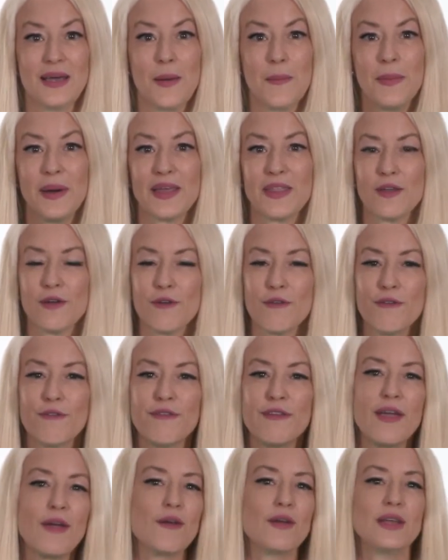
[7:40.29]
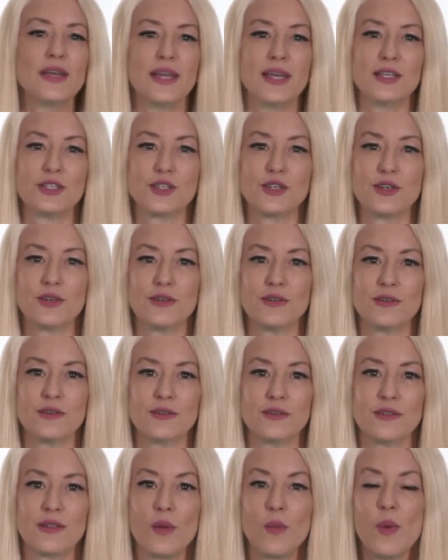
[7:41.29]
By their very nature,
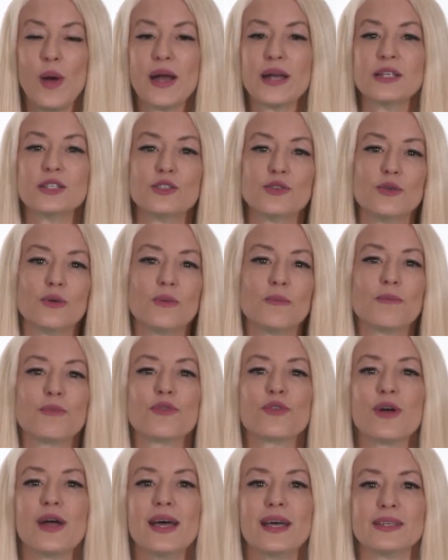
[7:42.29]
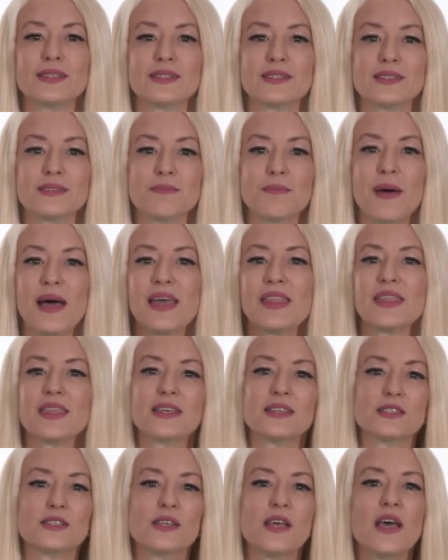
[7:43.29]
they wanted to impress, buy
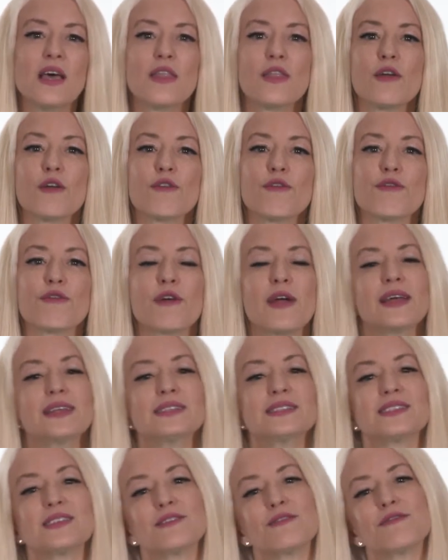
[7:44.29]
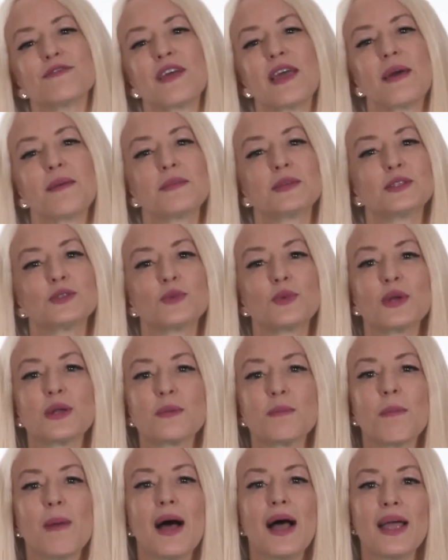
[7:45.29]
things their friends and families would
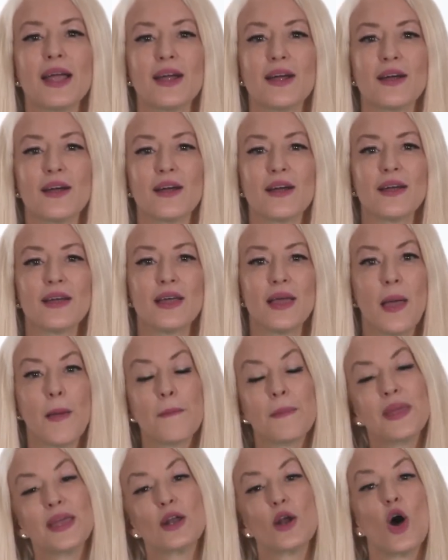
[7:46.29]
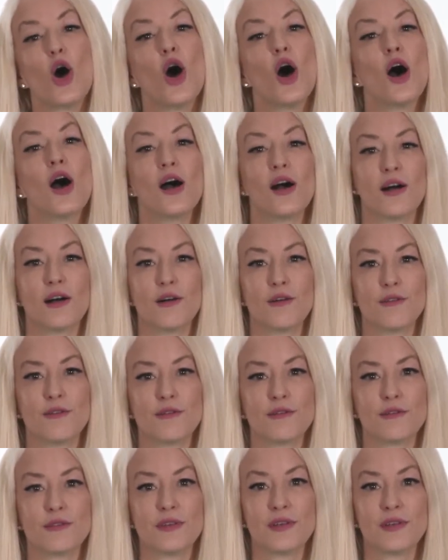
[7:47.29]
admire and be in awe of.